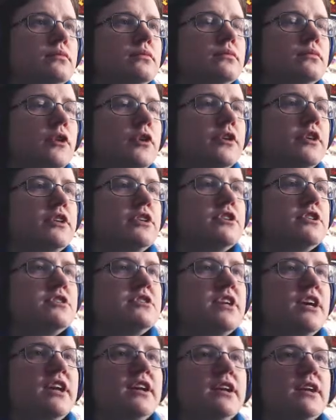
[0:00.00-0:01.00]
Are they just
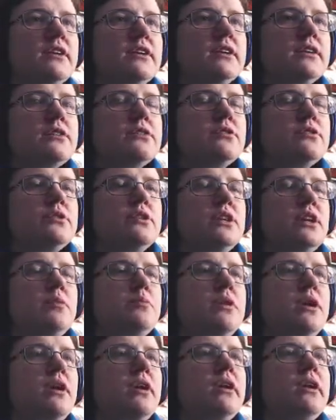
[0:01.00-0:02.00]
standing next to a dead
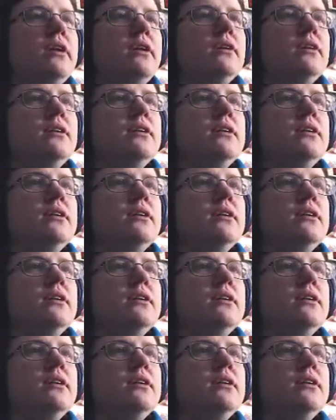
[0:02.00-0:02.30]
body?